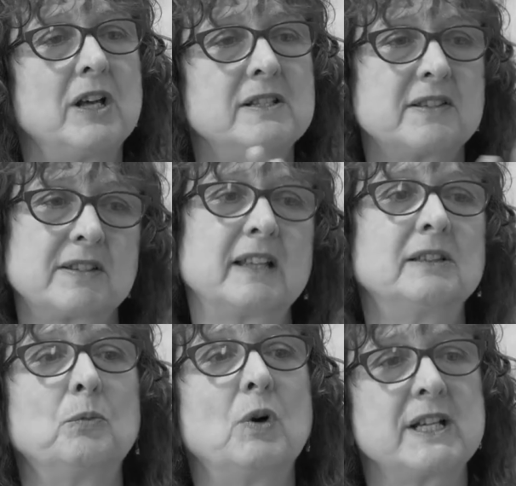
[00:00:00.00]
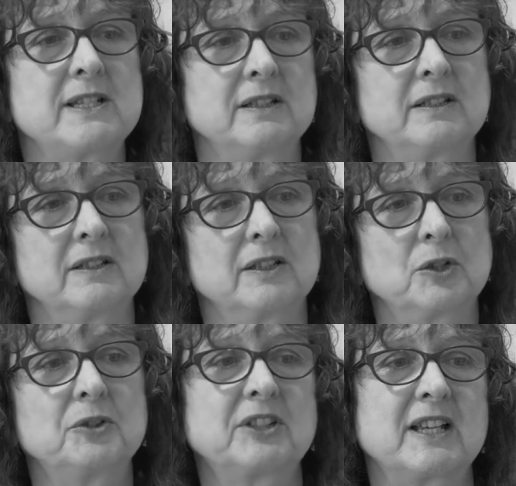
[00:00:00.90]
understand the wider
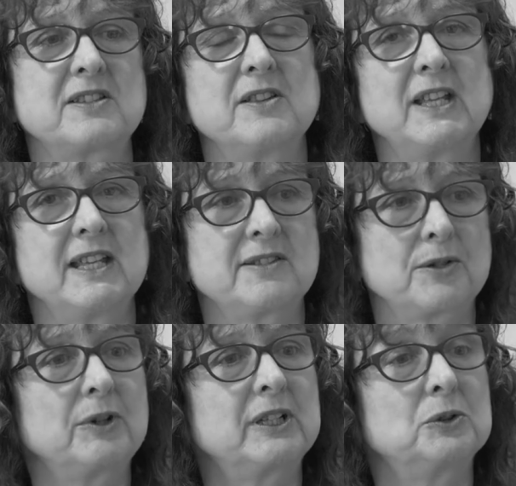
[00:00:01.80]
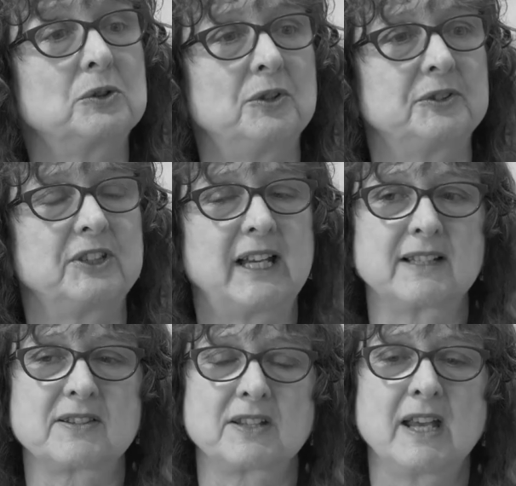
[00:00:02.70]
context and the historical
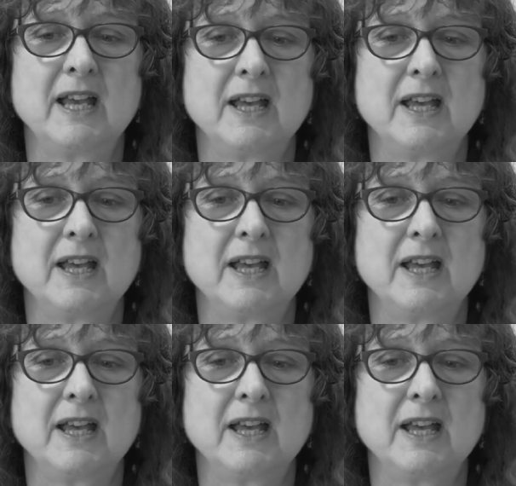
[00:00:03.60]
context.